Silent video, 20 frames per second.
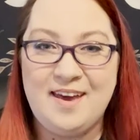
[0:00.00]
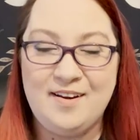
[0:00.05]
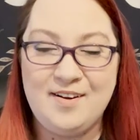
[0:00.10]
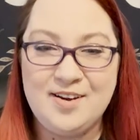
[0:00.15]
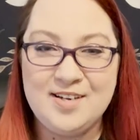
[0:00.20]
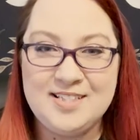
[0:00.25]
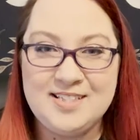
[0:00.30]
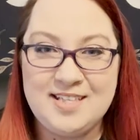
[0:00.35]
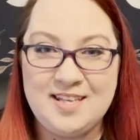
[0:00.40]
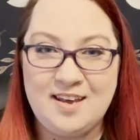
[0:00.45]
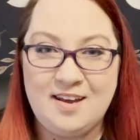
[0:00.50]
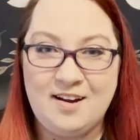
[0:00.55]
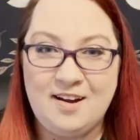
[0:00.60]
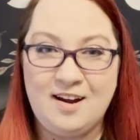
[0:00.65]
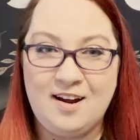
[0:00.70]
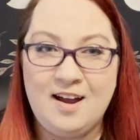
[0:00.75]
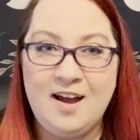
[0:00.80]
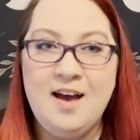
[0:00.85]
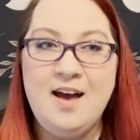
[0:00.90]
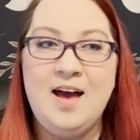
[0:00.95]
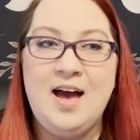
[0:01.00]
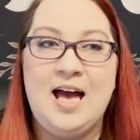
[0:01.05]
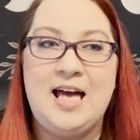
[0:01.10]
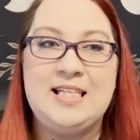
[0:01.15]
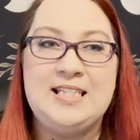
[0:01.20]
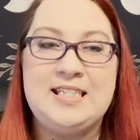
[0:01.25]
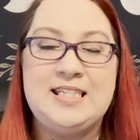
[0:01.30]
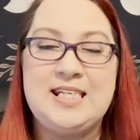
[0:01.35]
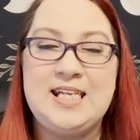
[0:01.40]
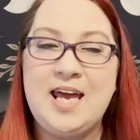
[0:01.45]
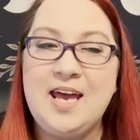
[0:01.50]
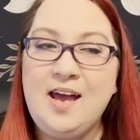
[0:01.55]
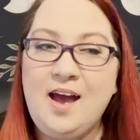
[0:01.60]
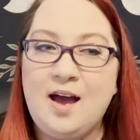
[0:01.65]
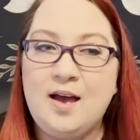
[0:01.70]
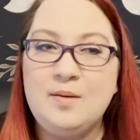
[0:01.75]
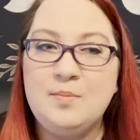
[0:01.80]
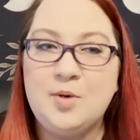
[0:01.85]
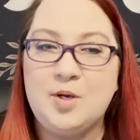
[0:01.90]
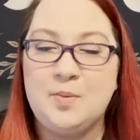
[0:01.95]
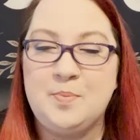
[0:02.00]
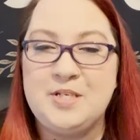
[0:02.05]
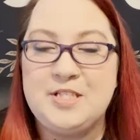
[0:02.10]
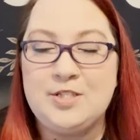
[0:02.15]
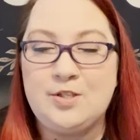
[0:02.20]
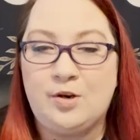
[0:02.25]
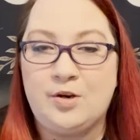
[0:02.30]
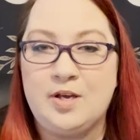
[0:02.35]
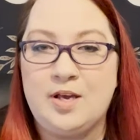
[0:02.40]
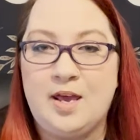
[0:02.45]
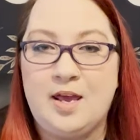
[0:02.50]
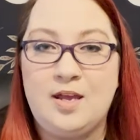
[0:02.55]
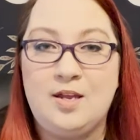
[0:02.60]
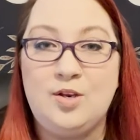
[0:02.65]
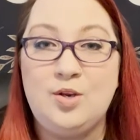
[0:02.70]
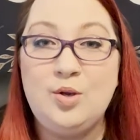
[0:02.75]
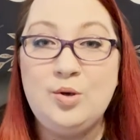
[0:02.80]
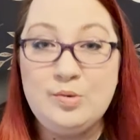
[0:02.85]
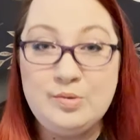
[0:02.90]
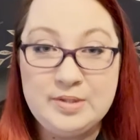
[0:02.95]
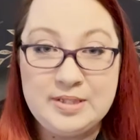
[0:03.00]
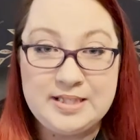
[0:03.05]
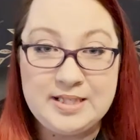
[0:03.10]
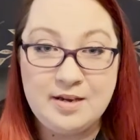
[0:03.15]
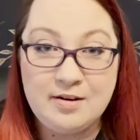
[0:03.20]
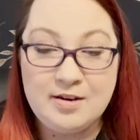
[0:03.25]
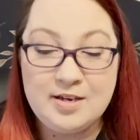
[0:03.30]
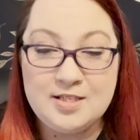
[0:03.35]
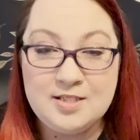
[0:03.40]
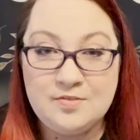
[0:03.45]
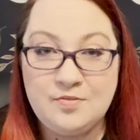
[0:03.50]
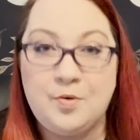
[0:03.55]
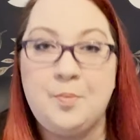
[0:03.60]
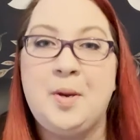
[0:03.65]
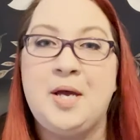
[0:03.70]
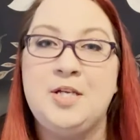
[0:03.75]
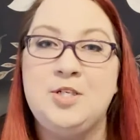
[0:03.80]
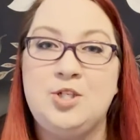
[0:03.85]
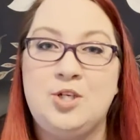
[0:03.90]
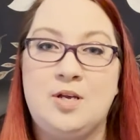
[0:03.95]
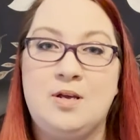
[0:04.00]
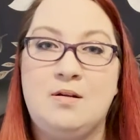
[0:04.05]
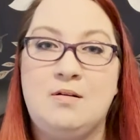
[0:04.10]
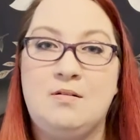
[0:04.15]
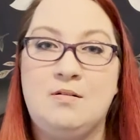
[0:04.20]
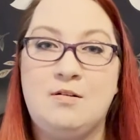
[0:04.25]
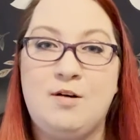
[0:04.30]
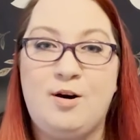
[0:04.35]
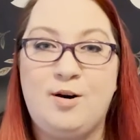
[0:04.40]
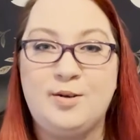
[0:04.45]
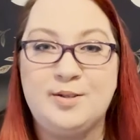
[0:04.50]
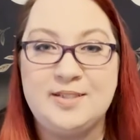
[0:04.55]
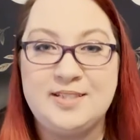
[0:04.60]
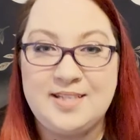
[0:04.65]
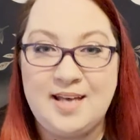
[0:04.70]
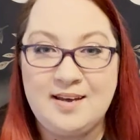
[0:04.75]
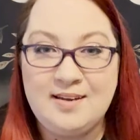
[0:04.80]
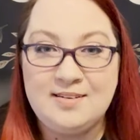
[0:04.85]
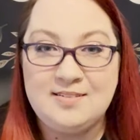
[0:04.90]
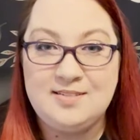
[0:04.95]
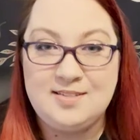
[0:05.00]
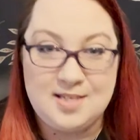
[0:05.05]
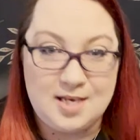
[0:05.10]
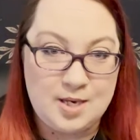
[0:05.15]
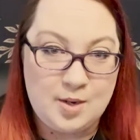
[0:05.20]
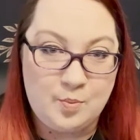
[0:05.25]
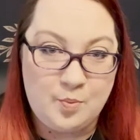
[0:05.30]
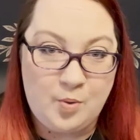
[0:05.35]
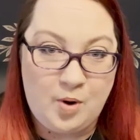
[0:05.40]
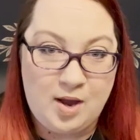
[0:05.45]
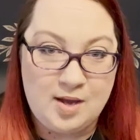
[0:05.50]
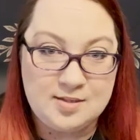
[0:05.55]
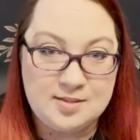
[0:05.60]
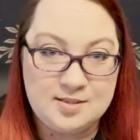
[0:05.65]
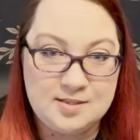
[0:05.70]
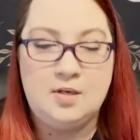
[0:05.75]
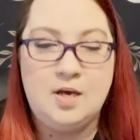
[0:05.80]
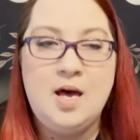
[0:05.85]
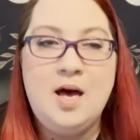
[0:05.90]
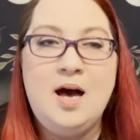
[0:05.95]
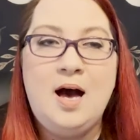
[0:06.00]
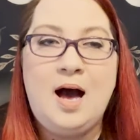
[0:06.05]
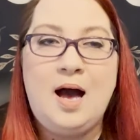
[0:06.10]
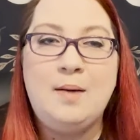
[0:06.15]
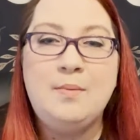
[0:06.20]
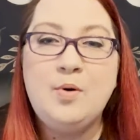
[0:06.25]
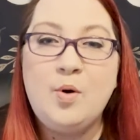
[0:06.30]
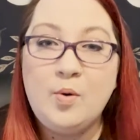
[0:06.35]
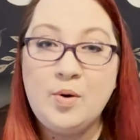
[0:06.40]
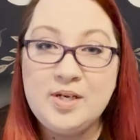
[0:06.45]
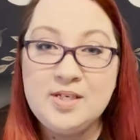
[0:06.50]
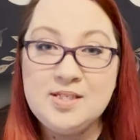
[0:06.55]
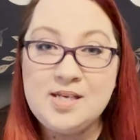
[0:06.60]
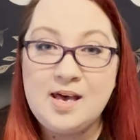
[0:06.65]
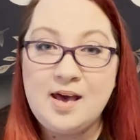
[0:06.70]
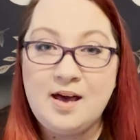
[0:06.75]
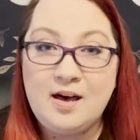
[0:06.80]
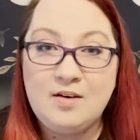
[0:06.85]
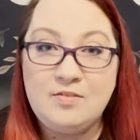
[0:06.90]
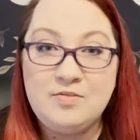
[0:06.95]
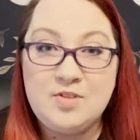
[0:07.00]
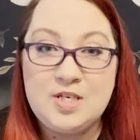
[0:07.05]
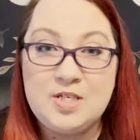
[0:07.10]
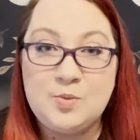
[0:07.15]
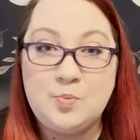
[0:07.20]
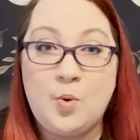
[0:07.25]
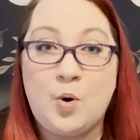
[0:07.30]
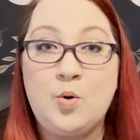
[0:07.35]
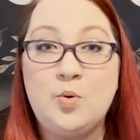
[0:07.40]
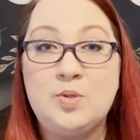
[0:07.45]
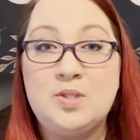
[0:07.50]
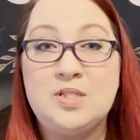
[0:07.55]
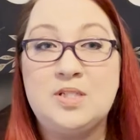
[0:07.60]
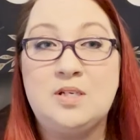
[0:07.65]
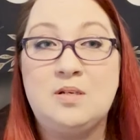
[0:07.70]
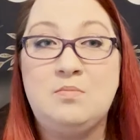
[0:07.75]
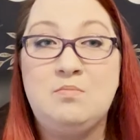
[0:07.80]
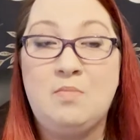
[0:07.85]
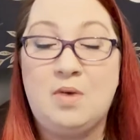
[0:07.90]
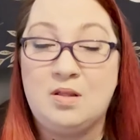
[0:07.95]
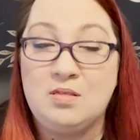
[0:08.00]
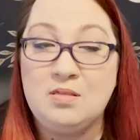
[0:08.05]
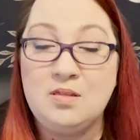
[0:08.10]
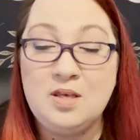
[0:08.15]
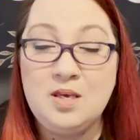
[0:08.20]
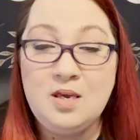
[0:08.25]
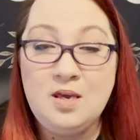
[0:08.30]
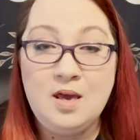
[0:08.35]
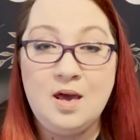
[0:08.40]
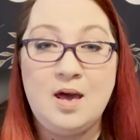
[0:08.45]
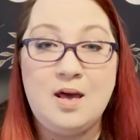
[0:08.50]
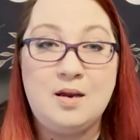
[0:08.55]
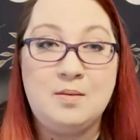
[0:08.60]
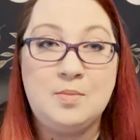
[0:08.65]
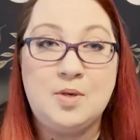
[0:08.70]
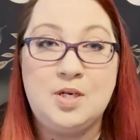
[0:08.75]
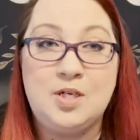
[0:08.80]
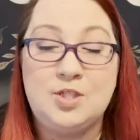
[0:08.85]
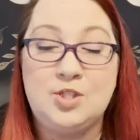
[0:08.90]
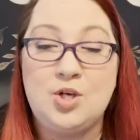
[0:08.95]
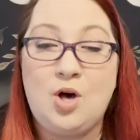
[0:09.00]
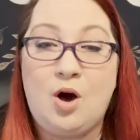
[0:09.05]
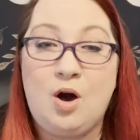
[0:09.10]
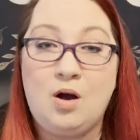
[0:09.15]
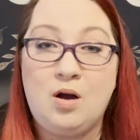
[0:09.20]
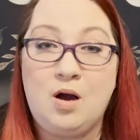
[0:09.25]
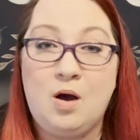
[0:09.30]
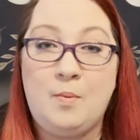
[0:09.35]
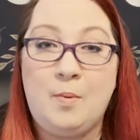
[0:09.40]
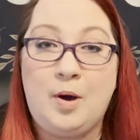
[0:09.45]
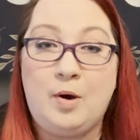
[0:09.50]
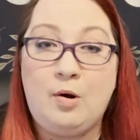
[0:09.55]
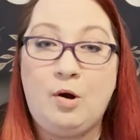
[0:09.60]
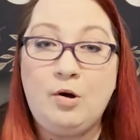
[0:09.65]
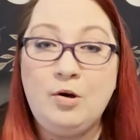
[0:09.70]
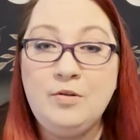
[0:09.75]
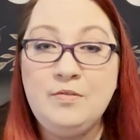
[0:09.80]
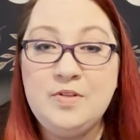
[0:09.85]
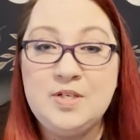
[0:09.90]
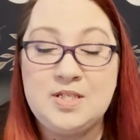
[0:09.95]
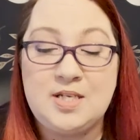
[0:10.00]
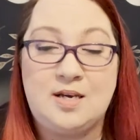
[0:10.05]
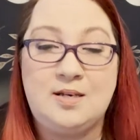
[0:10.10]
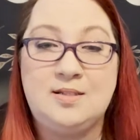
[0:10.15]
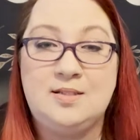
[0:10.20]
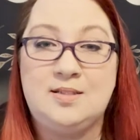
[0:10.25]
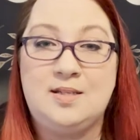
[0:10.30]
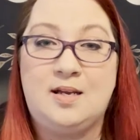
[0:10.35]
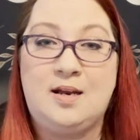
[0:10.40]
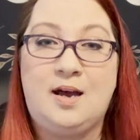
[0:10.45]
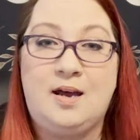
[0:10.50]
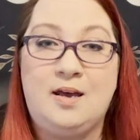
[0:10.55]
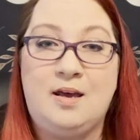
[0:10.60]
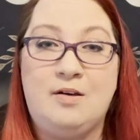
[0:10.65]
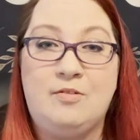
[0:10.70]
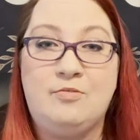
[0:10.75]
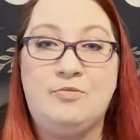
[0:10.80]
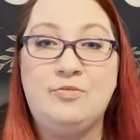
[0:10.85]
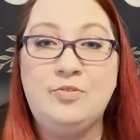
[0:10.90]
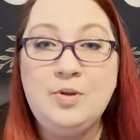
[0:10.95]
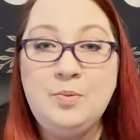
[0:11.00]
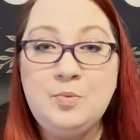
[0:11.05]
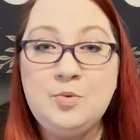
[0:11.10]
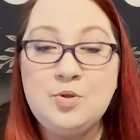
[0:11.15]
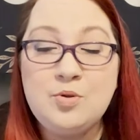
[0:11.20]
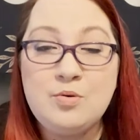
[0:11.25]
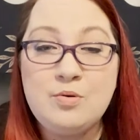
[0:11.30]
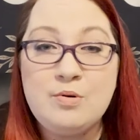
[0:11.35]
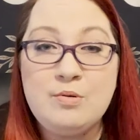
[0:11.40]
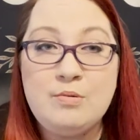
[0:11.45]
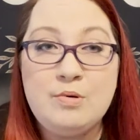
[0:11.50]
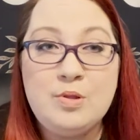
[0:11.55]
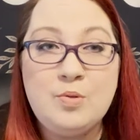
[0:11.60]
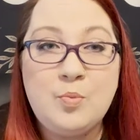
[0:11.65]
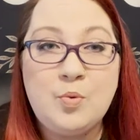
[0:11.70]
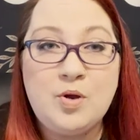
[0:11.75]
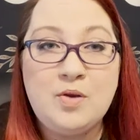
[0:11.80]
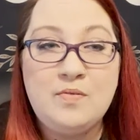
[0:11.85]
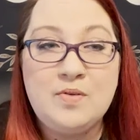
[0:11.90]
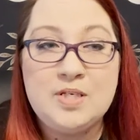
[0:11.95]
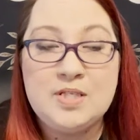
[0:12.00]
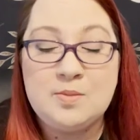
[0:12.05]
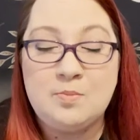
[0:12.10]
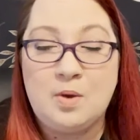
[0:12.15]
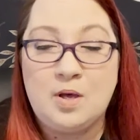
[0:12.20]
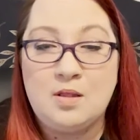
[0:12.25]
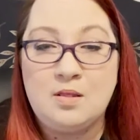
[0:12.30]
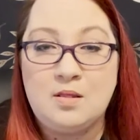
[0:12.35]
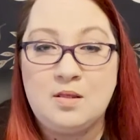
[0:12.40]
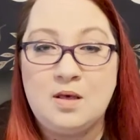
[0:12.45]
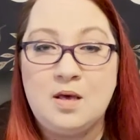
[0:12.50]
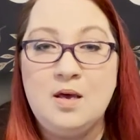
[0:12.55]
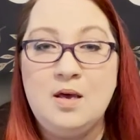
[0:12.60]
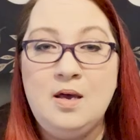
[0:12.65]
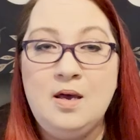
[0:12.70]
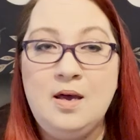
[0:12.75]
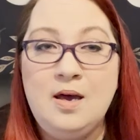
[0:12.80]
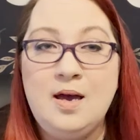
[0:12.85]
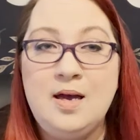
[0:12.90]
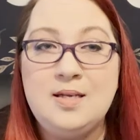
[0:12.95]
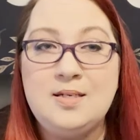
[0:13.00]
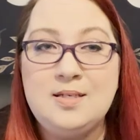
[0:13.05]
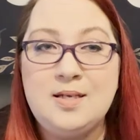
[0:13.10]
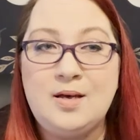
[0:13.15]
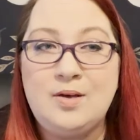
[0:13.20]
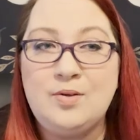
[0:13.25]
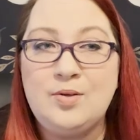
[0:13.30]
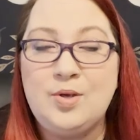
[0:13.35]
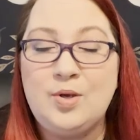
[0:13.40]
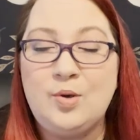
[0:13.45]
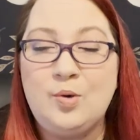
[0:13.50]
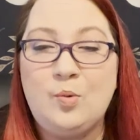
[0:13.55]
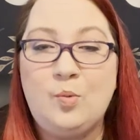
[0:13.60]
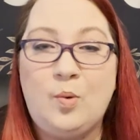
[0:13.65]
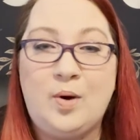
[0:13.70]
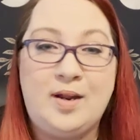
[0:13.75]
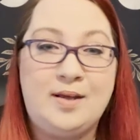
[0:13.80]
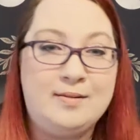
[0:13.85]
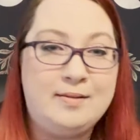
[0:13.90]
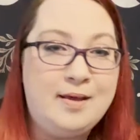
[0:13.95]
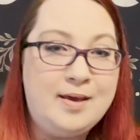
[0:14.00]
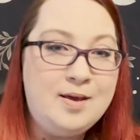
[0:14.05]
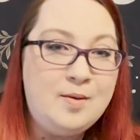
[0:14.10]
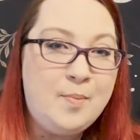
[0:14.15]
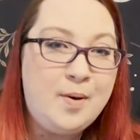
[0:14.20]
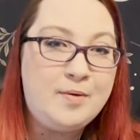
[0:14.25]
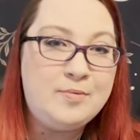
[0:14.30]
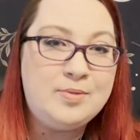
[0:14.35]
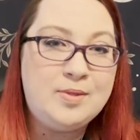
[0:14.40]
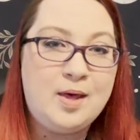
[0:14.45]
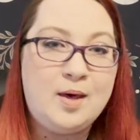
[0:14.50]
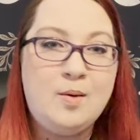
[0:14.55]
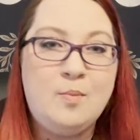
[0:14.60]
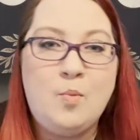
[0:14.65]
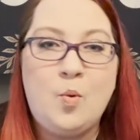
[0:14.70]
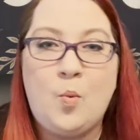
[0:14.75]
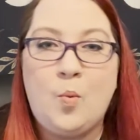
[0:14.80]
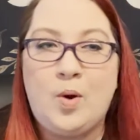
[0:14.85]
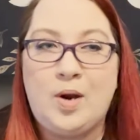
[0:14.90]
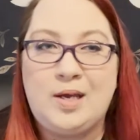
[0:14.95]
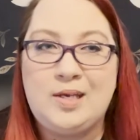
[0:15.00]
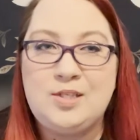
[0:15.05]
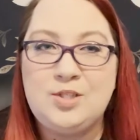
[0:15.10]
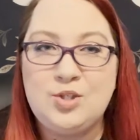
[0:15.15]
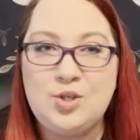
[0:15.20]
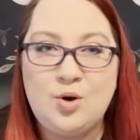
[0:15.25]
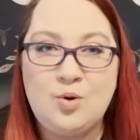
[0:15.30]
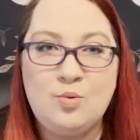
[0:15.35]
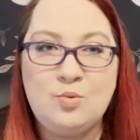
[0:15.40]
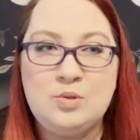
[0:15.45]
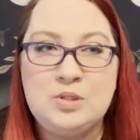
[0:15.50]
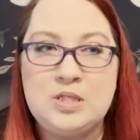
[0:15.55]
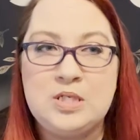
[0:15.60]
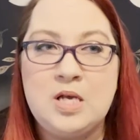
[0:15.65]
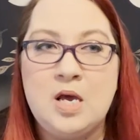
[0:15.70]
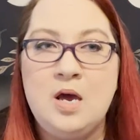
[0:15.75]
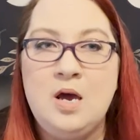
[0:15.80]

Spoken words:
Iris here, and today I'm going to be starting a new series for my channel called Deck Decompress. I'm going to have these posted monthly, and I'm going to talk about all of the decks that I have flipped through in the previous month and tell you what I like about them, what I don't,